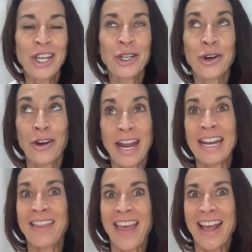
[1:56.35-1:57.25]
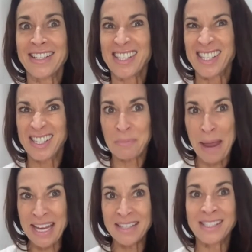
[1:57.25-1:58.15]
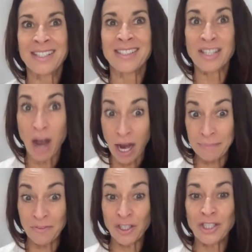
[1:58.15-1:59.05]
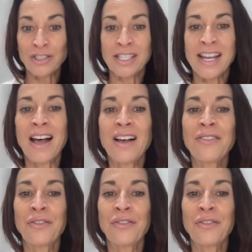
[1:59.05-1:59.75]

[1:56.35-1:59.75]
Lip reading: You're creating that space and time for yourself,